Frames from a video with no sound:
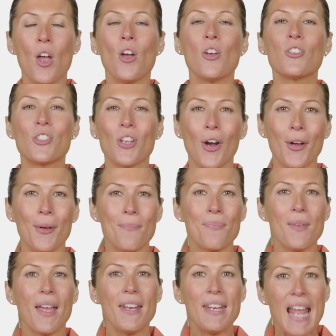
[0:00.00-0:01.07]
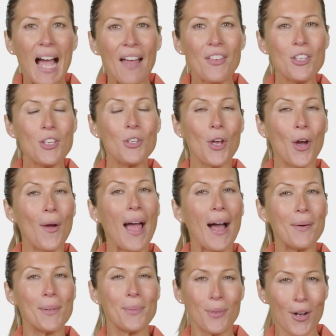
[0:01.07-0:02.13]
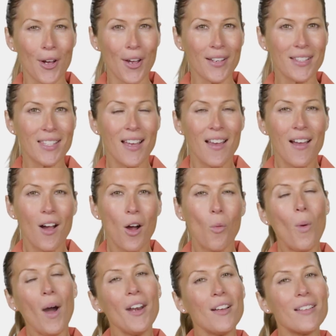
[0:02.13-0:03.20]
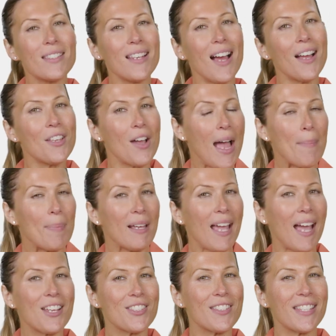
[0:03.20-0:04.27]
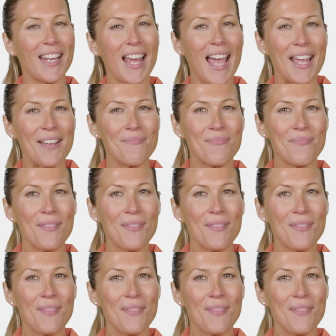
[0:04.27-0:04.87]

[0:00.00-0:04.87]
So, now that you know how it works, why not start your application today?